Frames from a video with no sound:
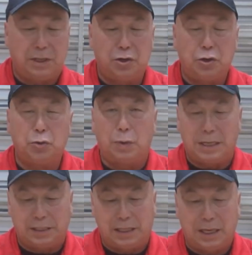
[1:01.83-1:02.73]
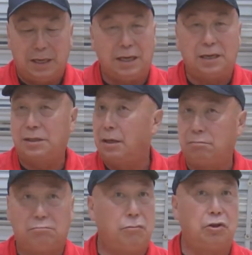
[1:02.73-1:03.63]
the new ones is
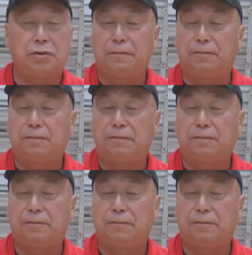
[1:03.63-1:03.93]
use them